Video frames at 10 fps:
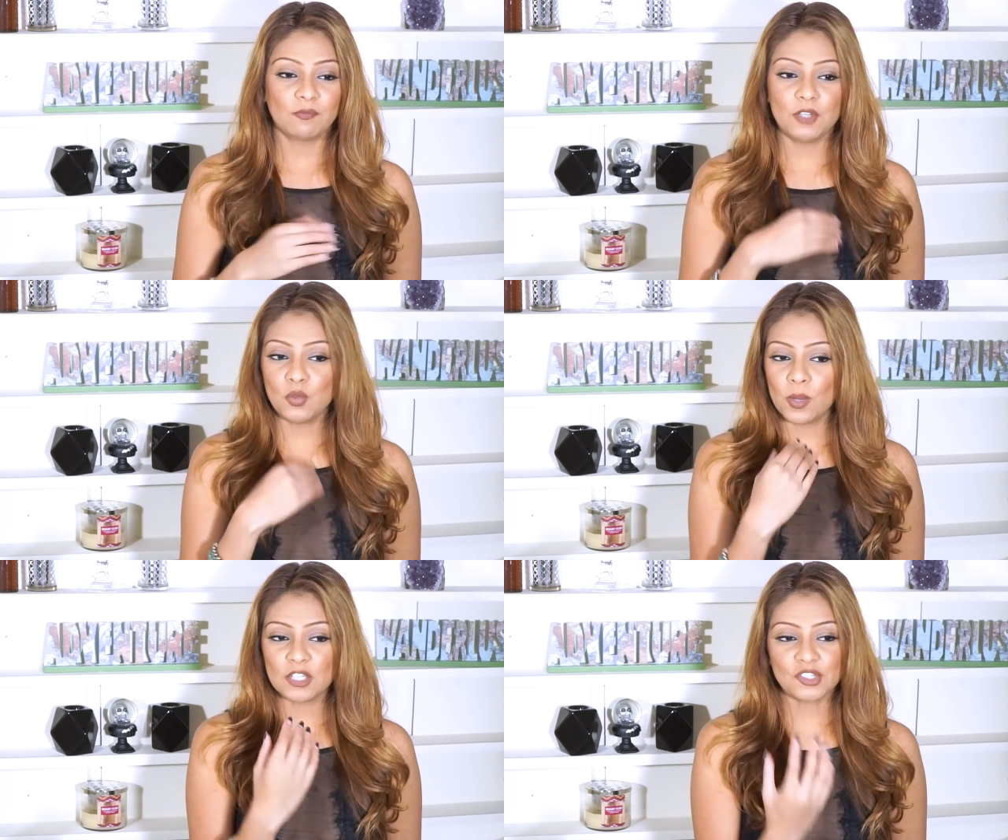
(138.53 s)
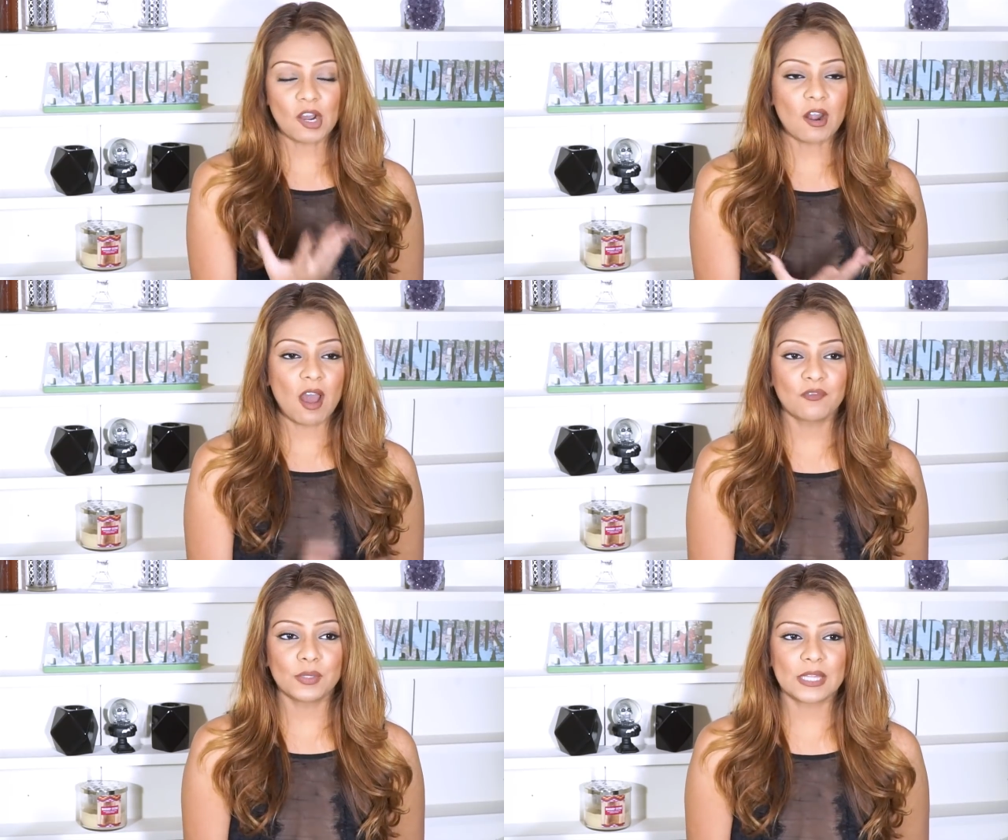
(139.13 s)
You want to start
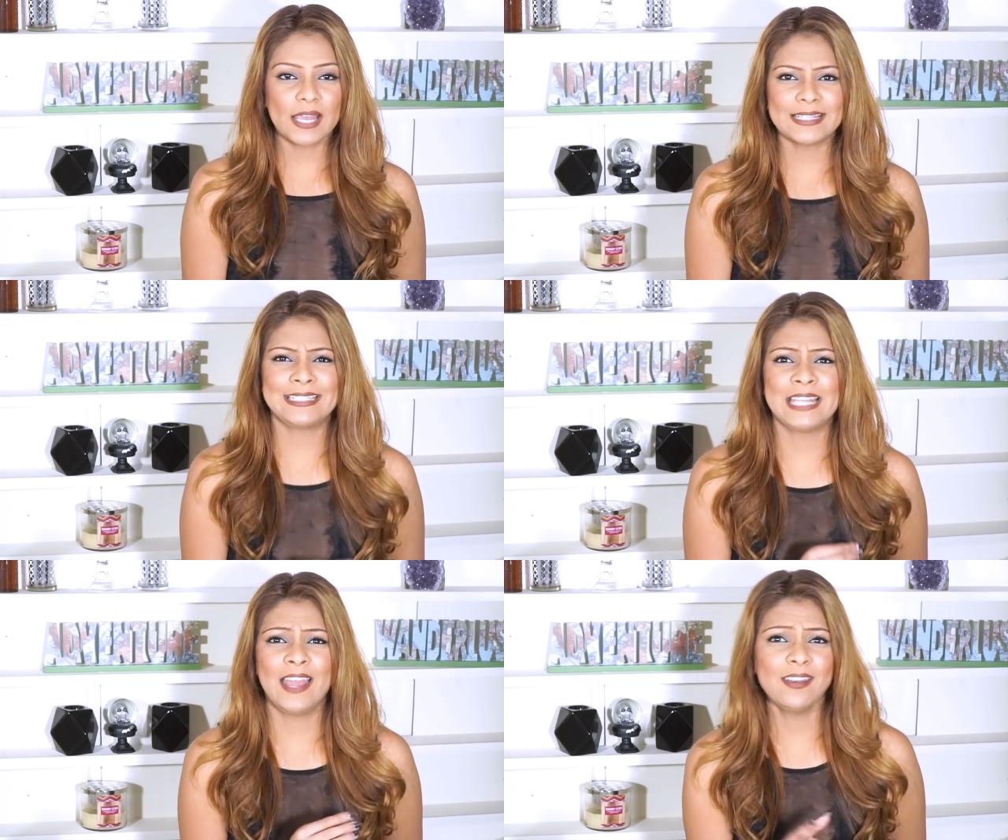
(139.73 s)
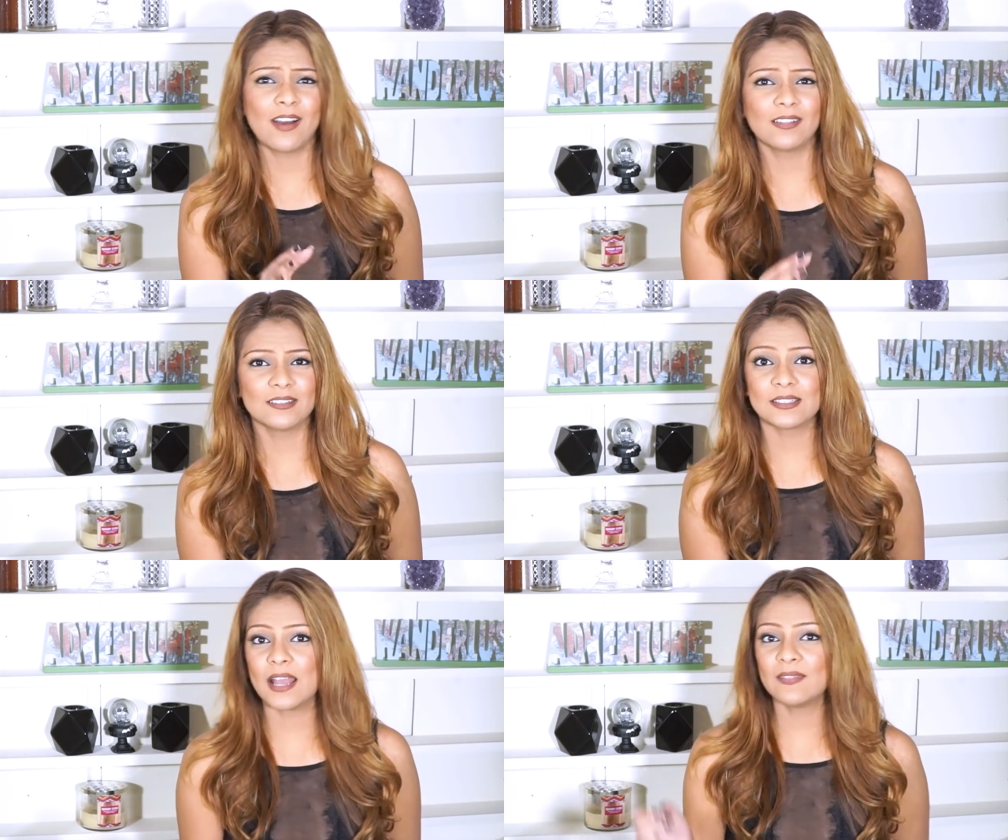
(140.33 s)
off with like
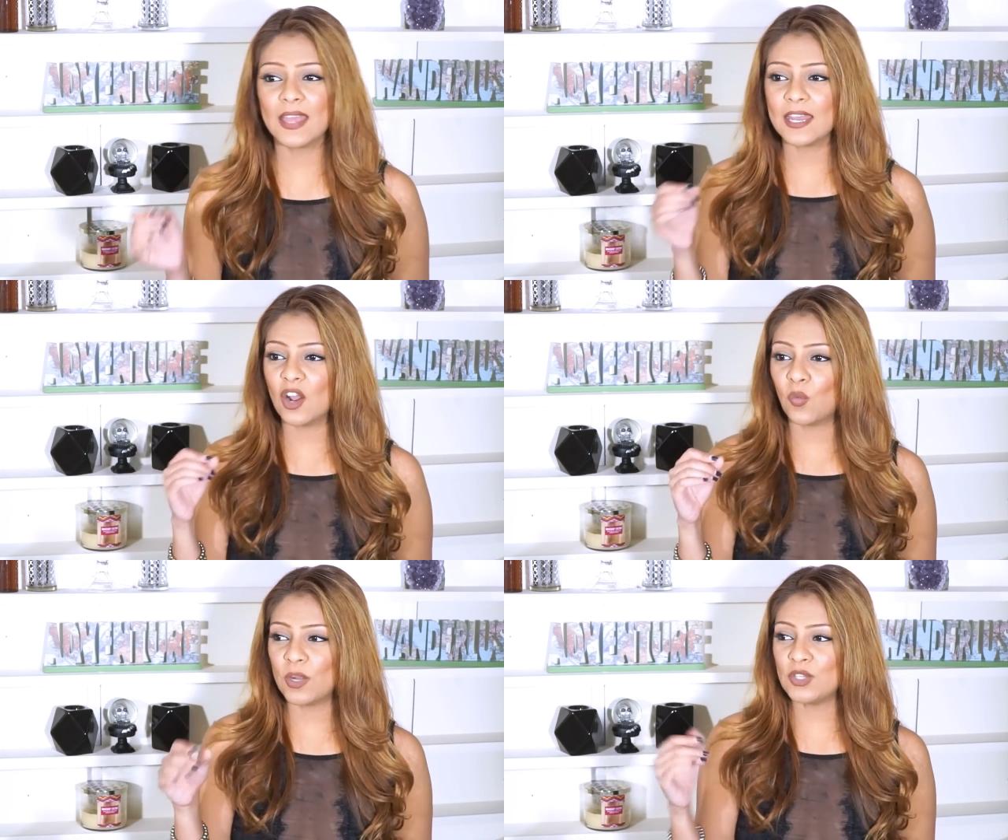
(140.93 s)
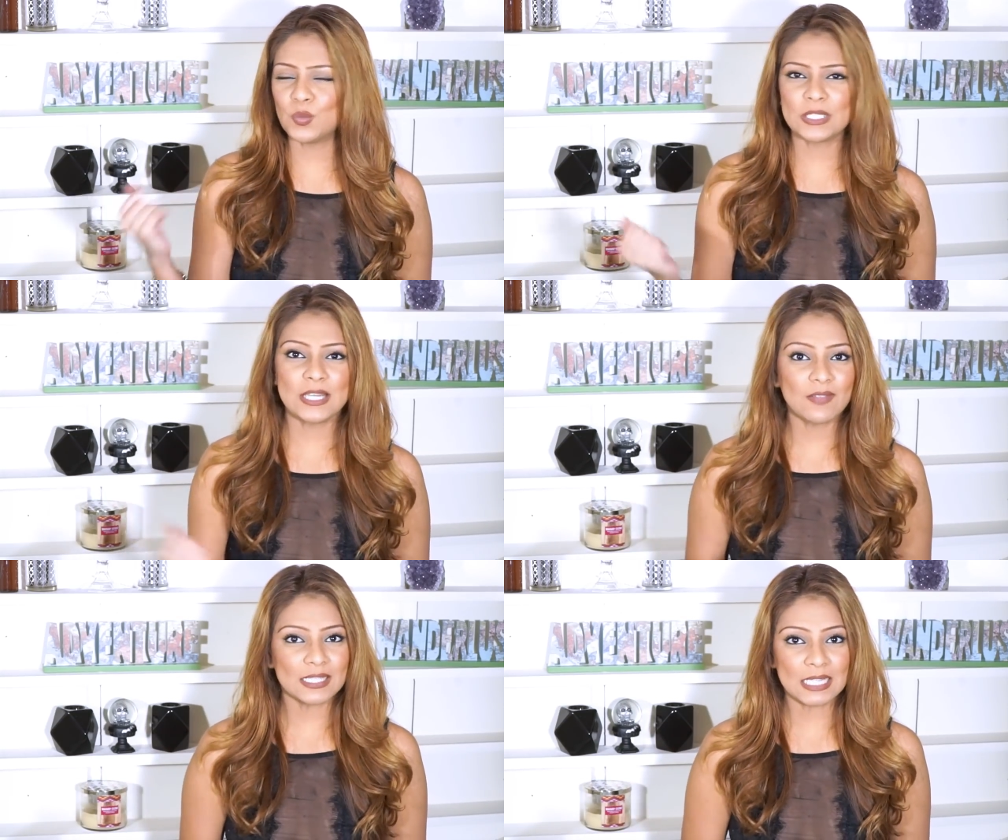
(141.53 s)
$10, and then when you
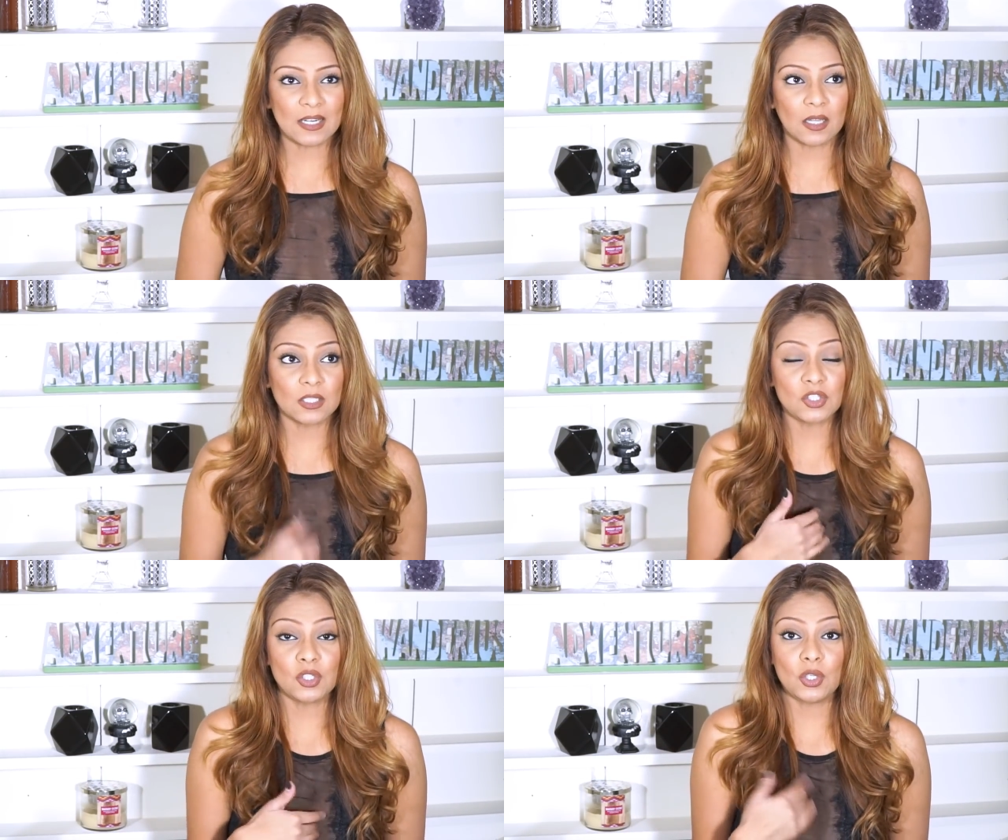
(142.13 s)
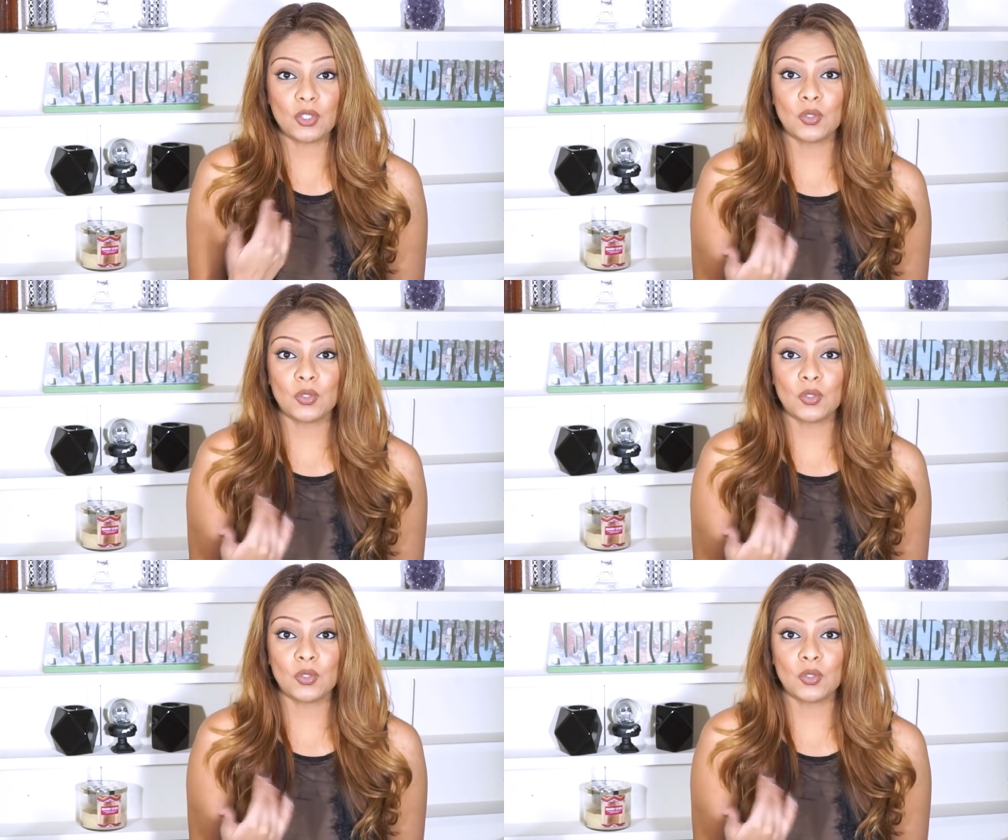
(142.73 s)
receive that $10,